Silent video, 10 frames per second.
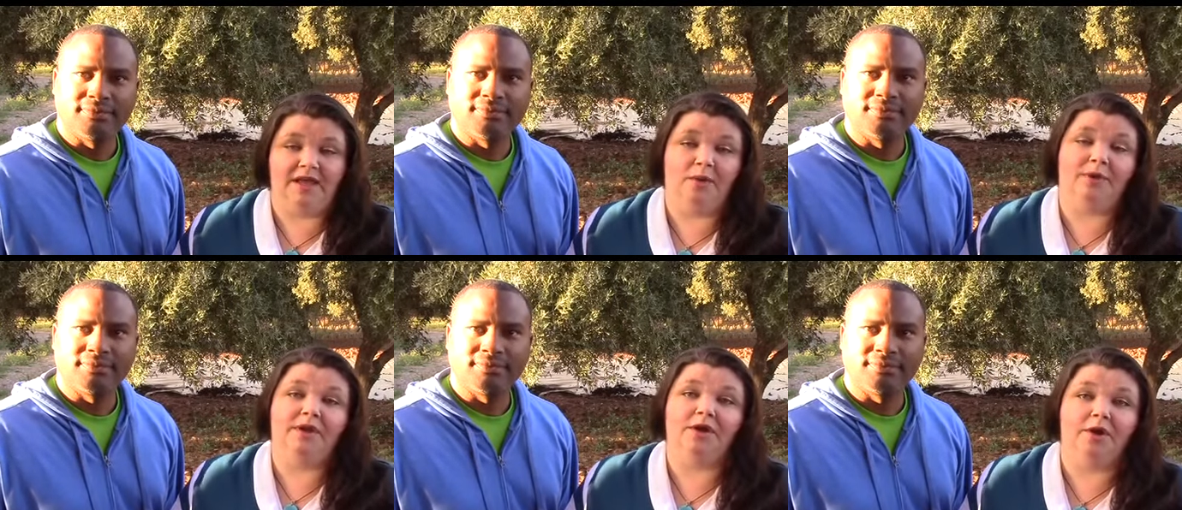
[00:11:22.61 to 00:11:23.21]
Speaker 1: And
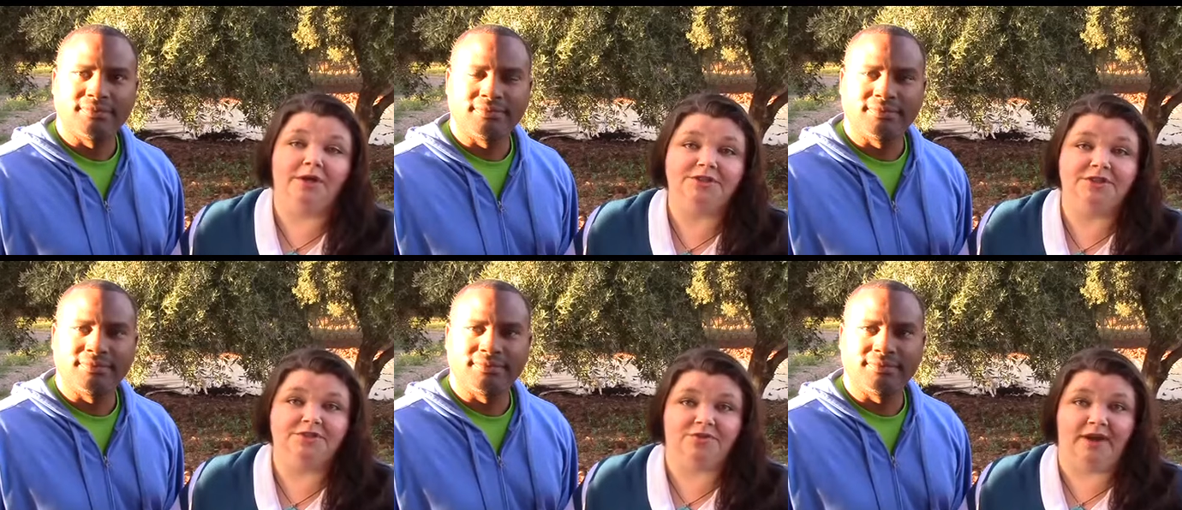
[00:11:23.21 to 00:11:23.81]
we encourage you
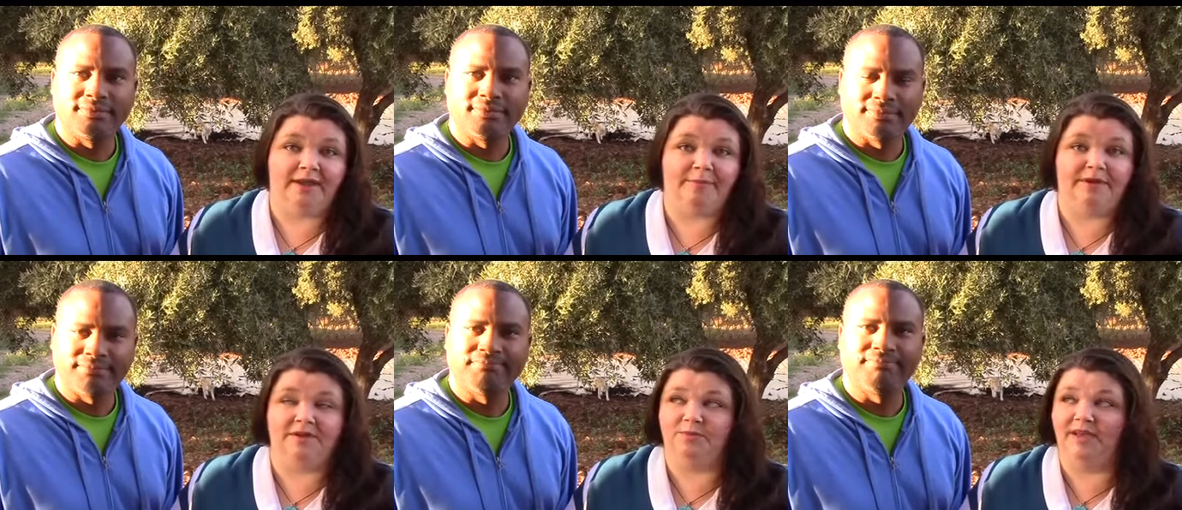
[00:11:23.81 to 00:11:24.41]
to try it
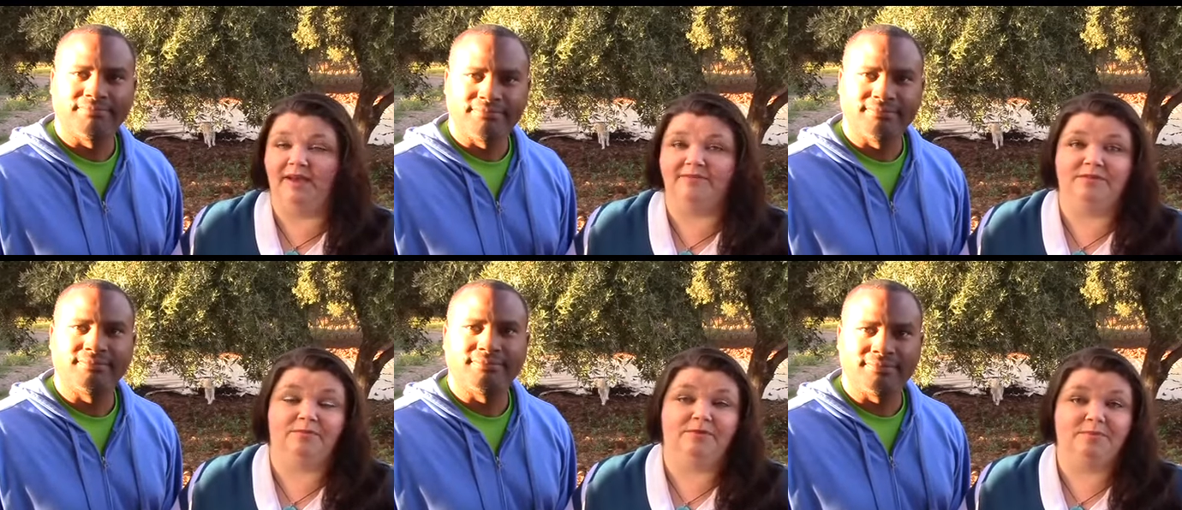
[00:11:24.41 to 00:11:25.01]
because we have
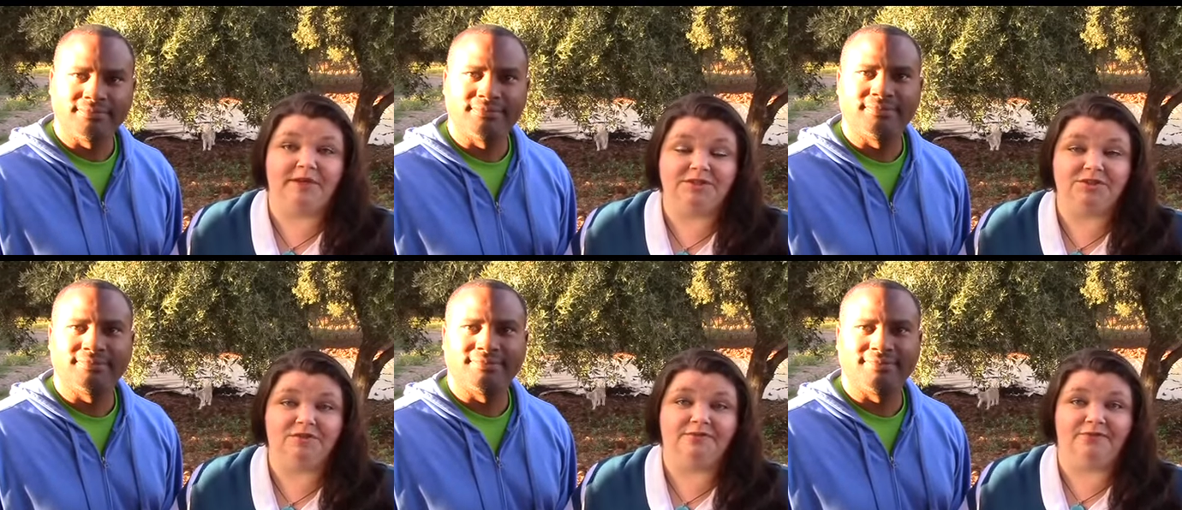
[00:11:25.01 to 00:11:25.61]
some
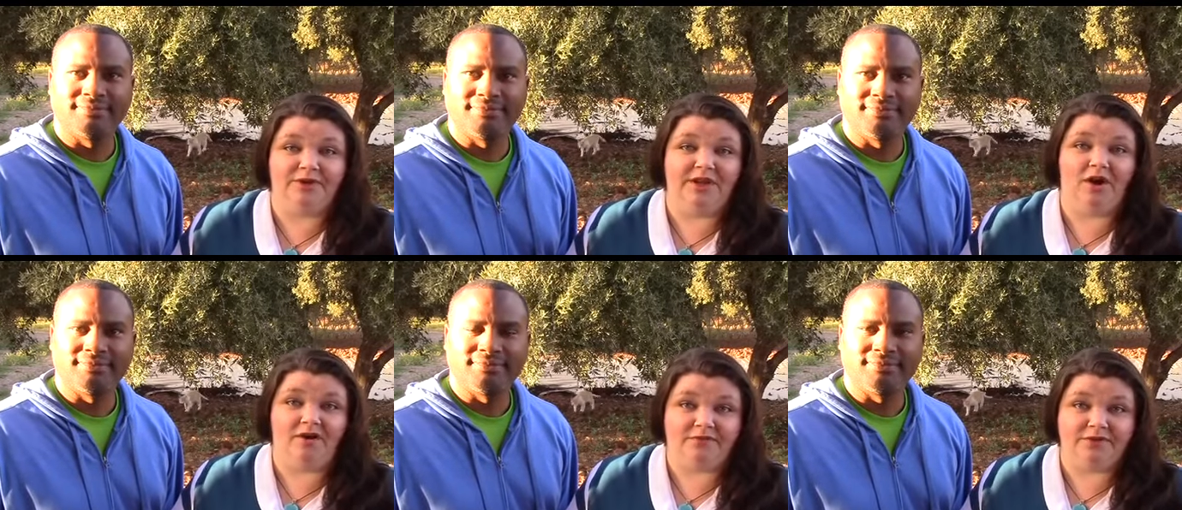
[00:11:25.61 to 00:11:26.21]
special free
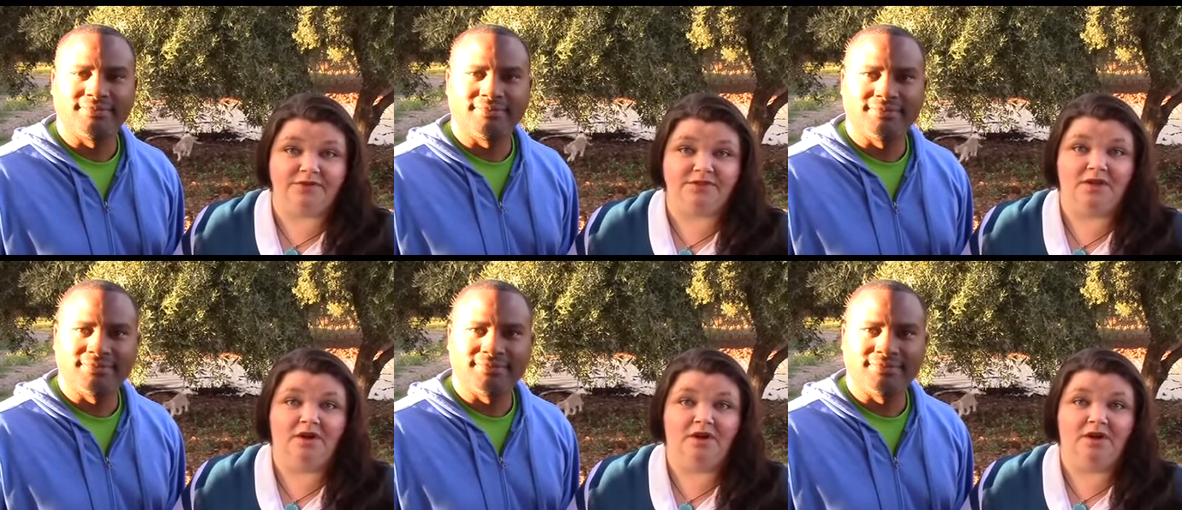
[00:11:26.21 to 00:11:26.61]
offers